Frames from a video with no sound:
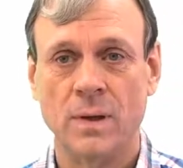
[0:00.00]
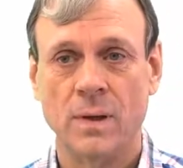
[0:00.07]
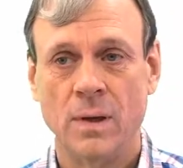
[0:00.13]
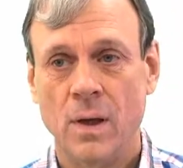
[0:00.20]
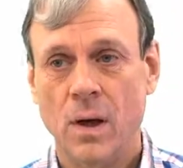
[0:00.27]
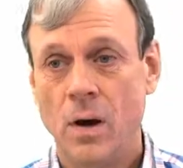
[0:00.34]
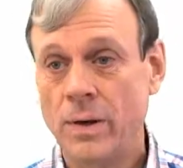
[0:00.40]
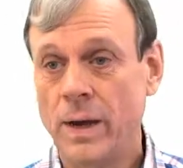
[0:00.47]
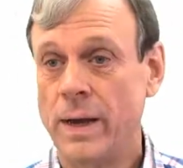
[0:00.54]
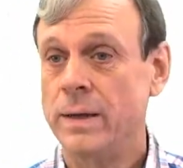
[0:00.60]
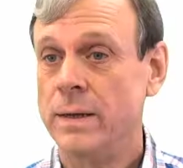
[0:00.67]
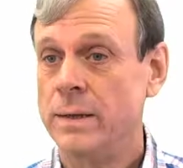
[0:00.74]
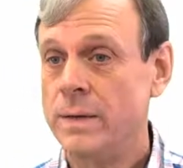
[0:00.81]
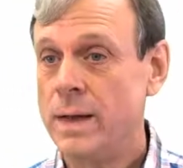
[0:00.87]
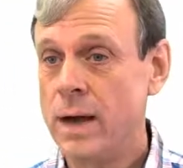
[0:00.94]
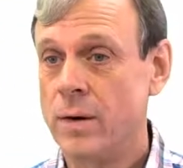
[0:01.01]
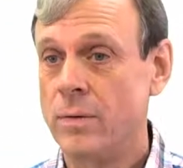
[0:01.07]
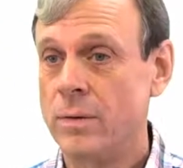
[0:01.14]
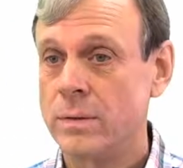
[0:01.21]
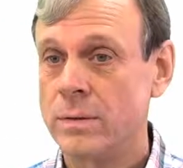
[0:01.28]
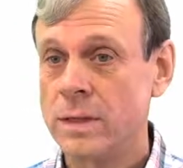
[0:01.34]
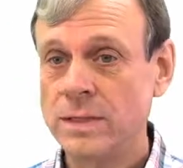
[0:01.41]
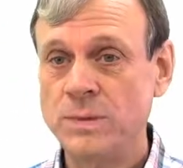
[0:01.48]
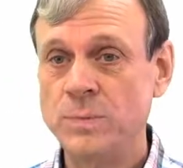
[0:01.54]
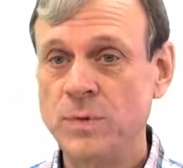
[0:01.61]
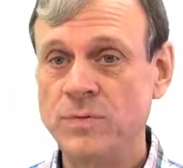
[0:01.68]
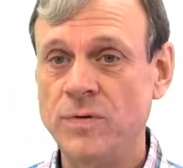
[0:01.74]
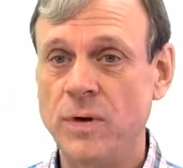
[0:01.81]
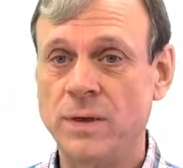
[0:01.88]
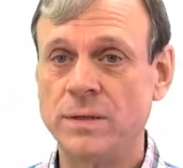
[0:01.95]
Okay, now let's move
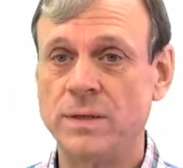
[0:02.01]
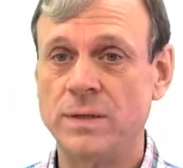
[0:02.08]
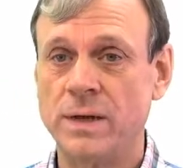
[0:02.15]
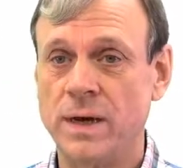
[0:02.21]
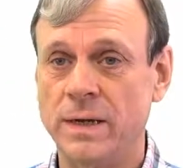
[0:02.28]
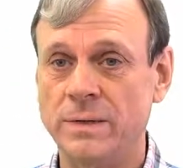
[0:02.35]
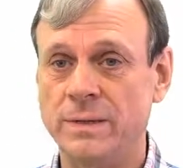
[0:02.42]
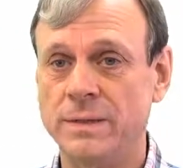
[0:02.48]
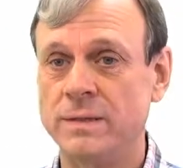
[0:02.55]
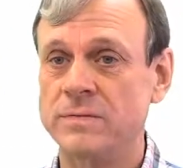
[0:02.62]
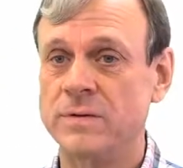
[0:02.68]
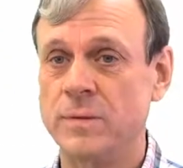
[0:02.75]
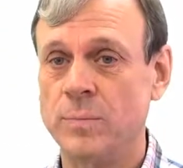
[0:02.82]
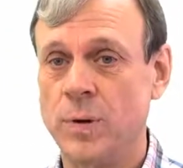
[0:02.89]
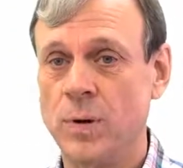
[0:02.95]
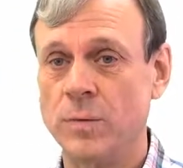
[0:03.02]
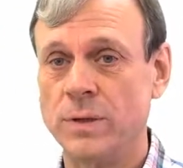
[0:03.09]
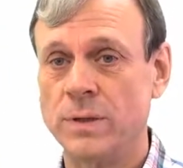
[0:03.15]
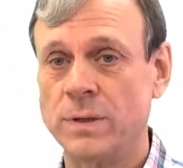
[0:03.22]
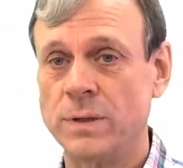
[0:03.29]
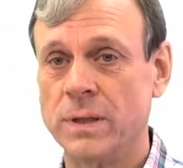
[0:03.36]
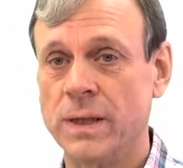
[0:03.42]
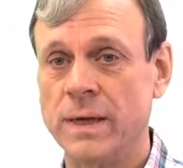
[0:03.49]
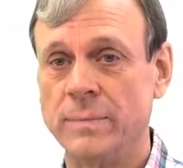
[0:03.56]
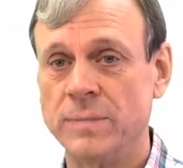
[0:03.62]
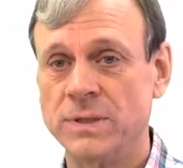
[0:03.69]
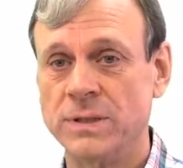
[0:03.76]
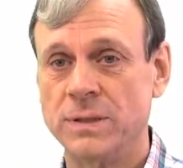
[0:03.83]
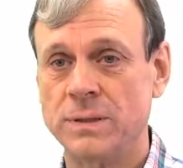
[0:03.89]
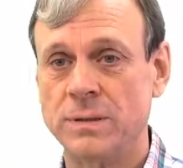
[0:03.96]
on to the idea of component
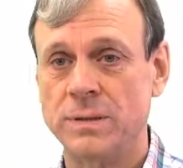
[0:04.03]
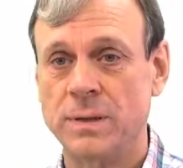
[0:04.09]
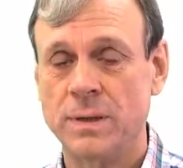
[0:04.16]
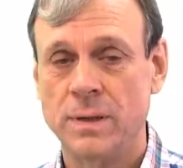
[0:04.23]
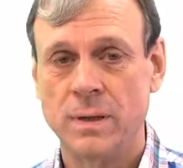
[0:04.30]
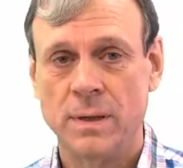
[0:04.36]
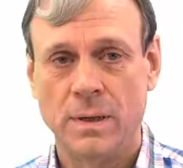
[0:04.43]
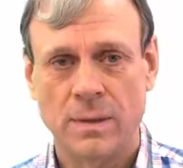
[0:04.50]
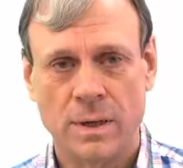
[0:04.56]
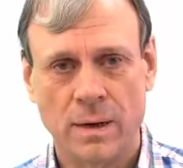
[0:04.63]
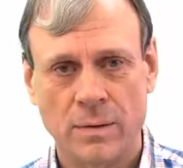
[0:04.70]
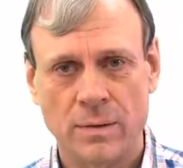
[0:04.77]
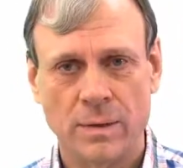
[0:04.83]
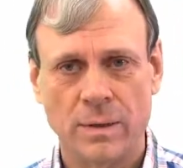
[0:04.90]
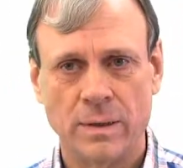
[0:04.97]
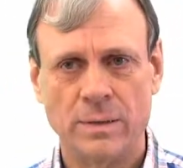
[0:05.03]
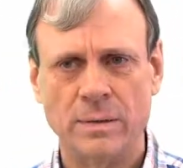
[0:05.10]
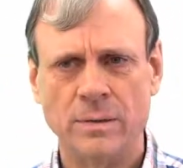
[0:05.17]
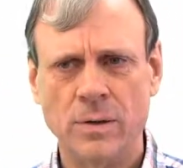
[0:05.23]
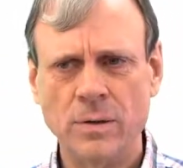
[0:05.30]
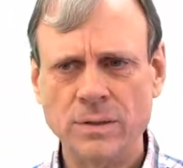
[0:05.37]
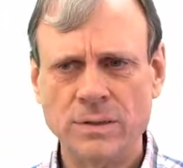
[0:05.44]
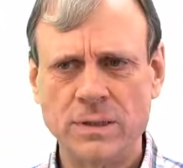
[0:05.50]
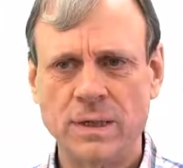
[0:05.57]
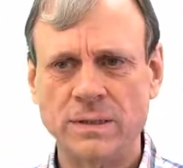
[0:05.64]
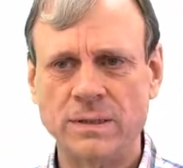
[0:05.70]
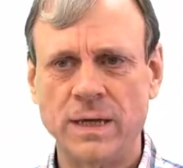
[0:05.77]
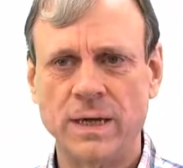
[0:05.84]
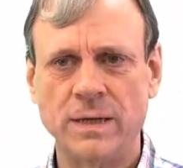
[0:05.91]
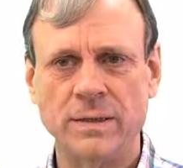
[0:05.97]
claims. Now, notice that I
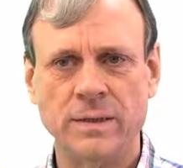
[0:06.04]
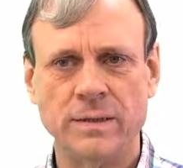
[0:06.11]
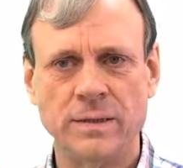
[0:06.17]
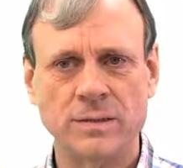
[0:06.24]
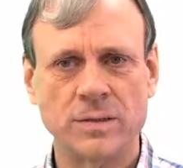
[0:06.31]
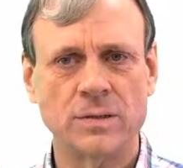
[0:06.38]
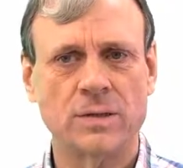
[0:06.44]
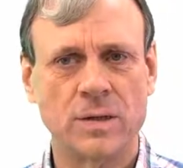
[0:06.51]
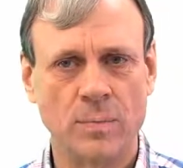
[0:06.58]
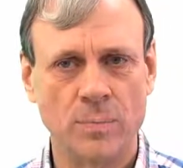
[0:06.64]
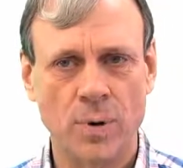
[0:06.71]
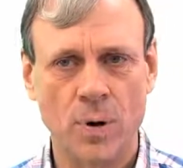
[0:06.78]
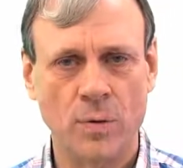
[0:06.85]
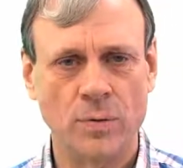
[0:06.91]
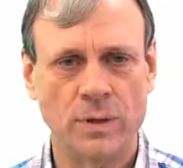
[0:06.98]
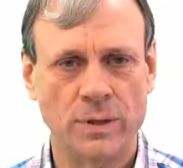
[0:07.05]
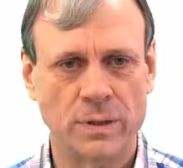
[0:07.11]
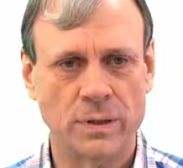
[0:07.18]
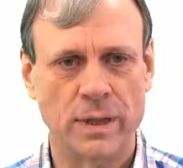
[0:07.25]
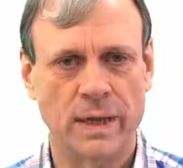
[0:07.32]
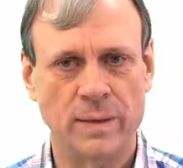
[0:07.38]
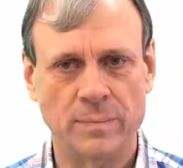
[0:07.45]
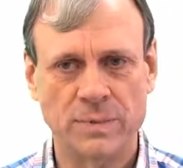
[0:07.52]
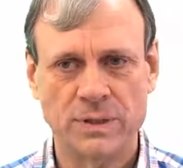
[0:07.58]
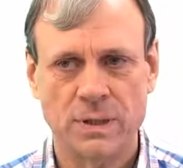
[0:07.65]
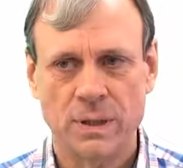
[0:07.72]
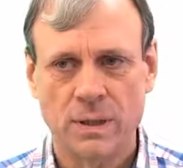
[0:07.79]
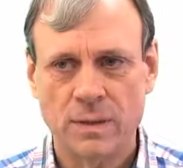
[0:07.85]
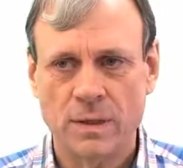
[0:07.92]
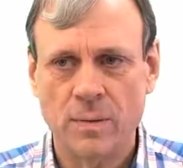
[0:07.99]
say that these are component claims.
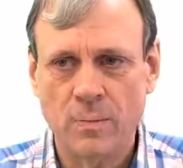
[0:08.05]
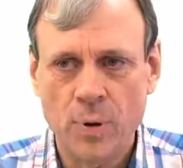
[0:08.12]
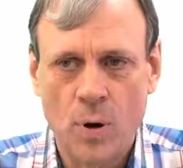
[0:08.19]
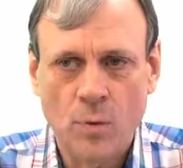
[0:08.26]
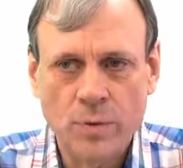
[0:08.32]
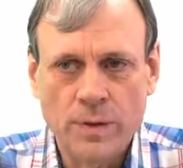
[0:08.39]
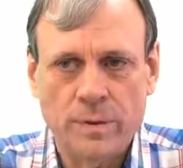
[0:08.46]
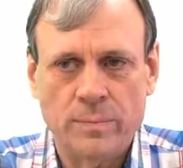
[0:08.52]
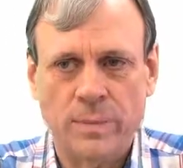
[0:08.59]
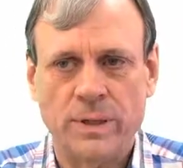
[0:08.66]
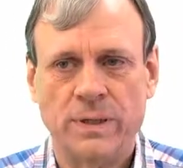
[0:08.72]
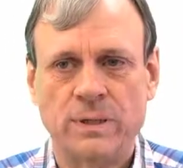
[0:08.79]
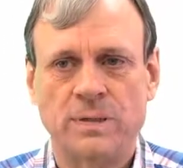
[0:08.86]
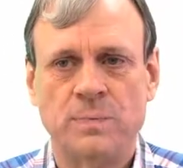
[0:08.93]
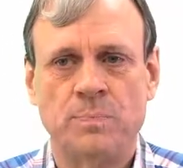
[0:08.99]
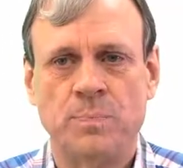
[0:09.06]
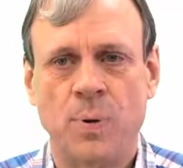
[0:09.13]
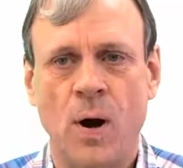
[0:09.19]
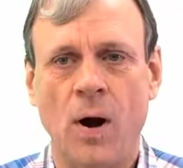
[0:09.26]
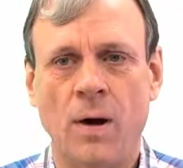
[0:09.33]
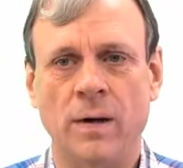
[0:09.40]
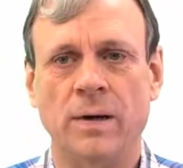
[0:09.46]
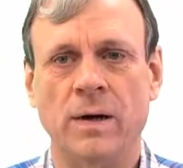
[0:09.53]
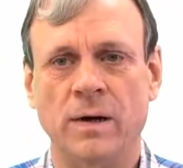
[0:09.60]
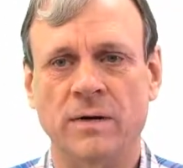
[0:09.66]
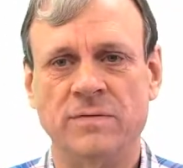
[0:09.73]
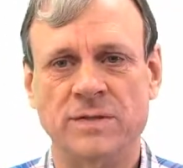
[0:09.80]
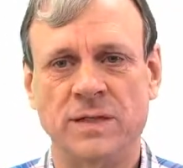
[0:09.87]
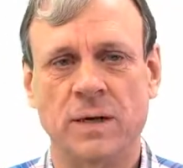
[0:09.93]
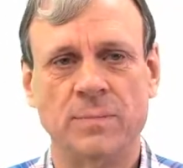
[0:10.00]
Component means part
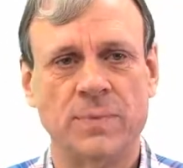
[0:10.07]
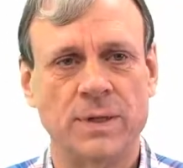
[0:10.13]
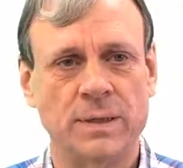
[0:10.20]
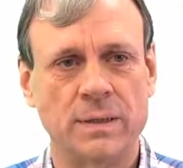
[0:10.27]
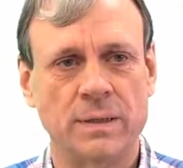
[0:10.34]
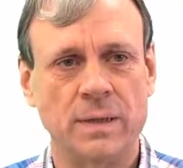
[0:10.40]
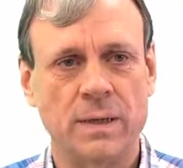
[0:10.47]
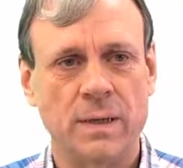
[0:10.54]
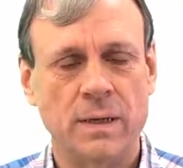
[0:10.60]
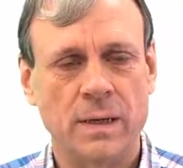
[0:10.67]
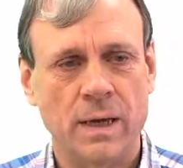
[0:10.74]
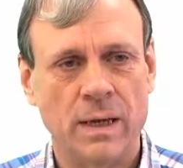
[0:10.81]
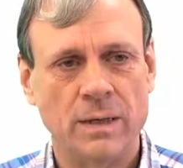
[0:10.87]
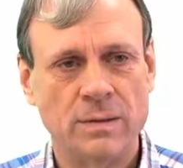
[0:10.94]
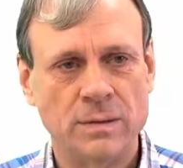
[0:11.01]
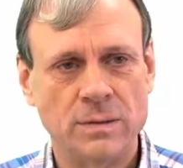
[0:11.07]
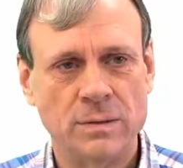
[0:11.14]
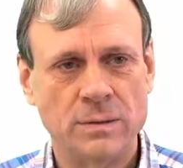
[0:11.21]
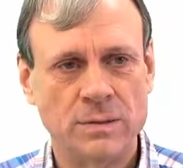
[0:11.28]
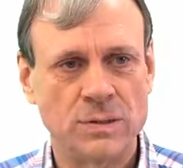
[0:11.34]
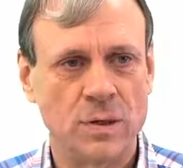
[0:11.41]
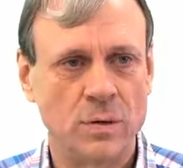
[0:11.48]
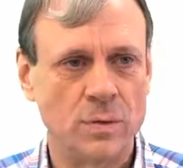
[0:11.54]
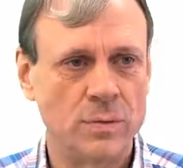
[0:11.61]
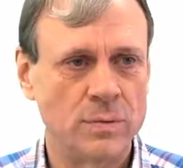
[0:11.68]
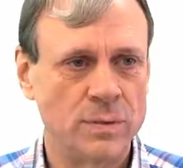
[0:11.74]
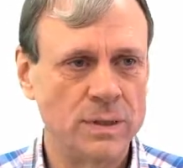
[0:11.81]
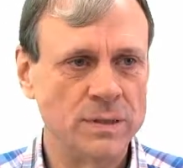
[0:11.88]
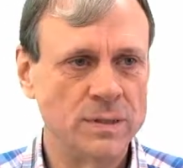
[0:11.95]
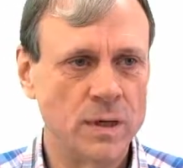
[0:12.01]
of something. And so
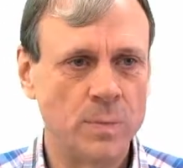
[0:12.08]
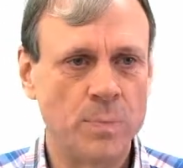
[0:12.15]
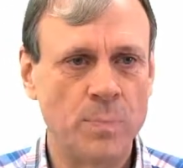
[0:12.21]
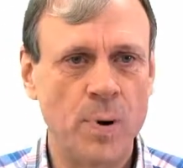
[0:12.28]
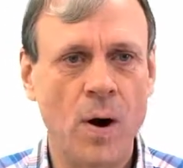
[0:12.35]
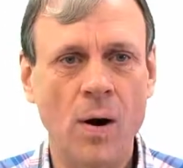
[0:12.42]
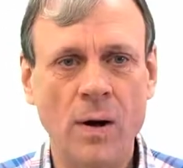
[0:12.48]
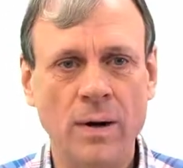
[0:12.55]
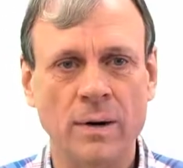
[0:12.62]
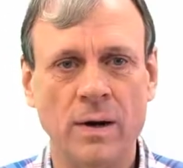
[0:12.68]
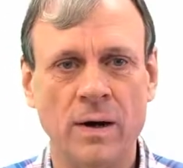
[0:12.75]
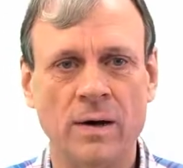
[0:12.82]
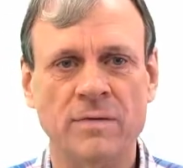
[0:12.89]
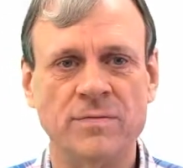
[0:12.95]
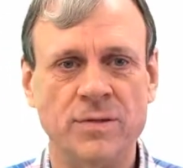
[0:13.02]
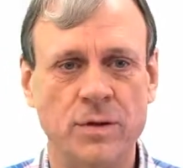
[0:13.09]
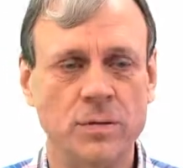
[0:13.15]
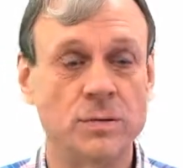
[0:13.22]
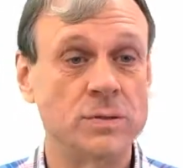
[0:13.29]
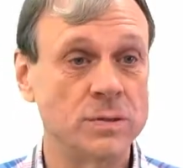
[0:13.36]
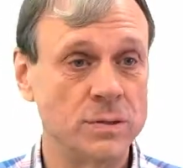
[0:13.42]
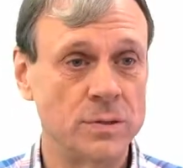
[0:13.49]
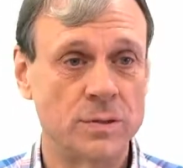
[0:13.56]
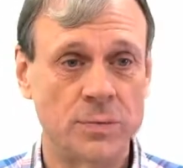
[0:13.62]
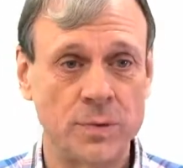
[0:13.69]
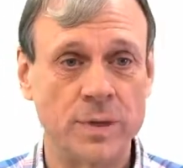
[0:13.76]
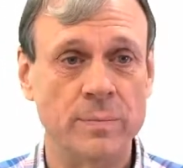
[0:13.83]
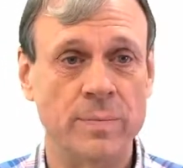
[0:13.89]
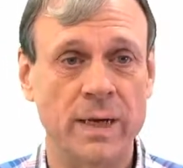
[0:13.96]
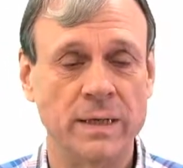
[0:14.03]
these are part of those
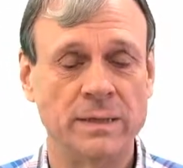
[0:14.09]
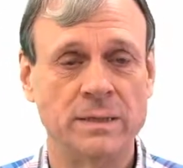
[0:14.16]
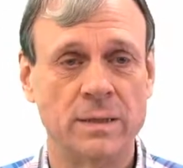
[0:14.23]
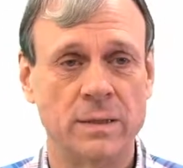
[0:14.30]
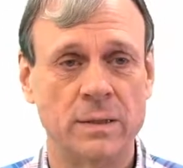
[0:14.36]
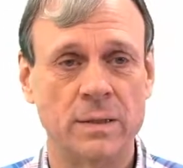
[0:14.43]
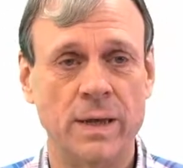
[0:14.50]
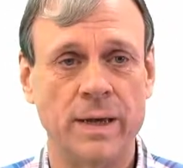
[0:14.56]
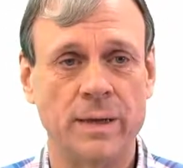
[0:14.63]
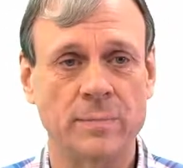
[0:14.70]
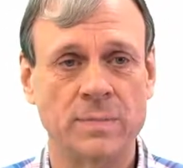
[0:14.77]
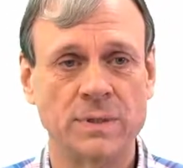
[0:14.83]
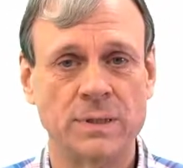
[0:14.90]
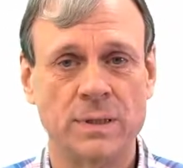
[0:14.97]
3 basic claims.